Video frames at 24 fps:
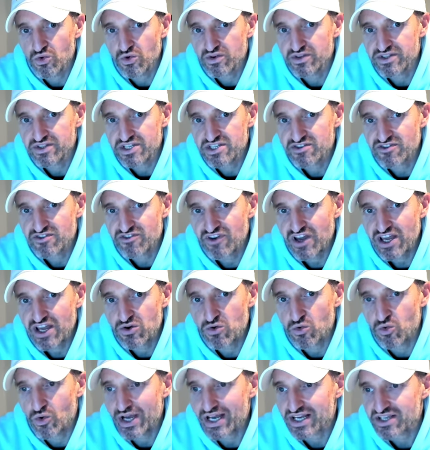these fake
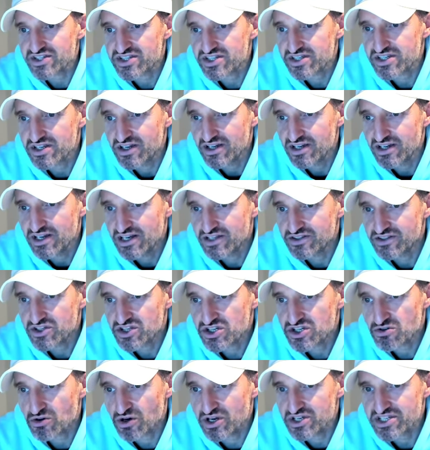wicks and
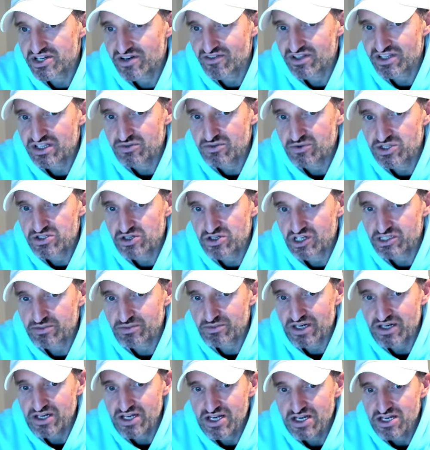destroys everything we talked about.